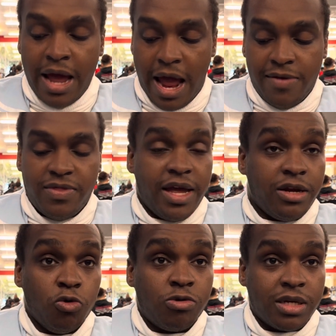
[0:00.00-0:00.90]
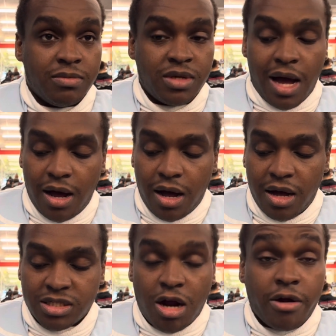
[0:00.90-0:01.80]
and then you can
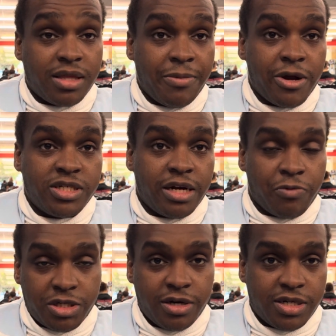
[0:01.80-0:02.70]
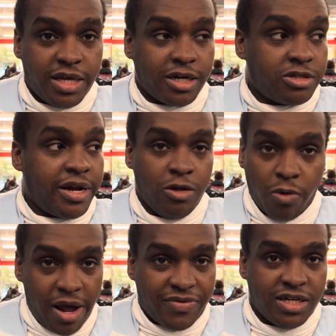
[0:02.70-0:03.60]
target the Mirror Jade and return it to the extra deck. You
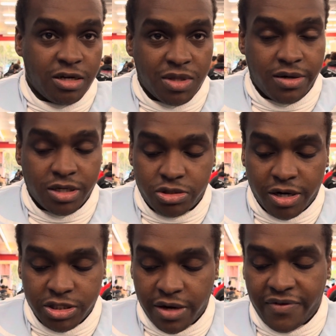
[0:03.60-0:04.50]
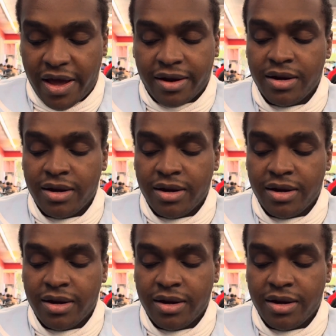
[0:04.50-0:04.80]
won't have to deal with the destruction effect.